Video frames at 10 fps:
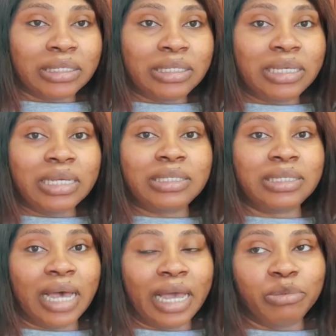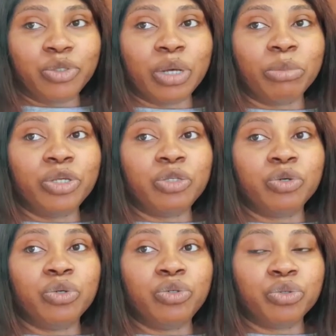It takes time, so I'm going to
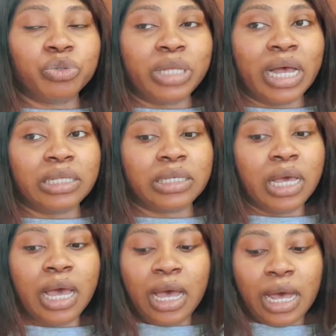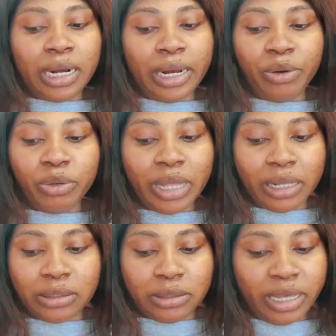go do that, and I know
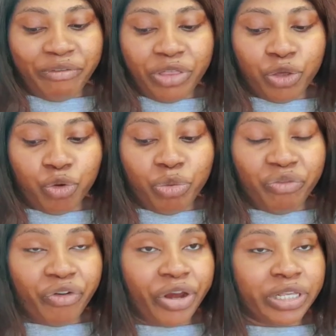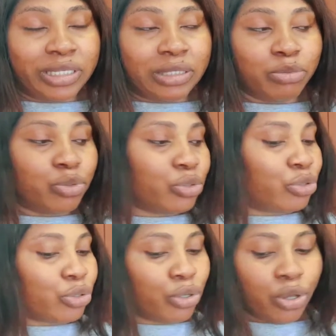that everything will be very smooth.
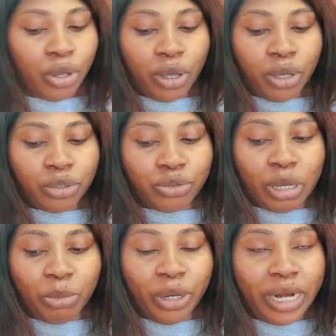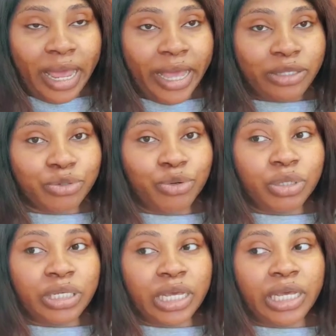So I'm going ahead to go
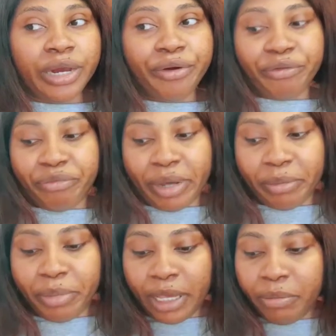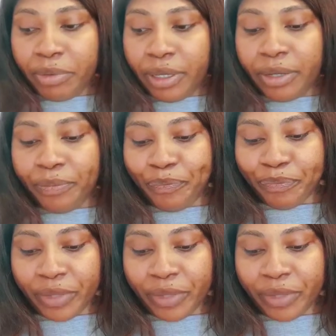take care of my baby.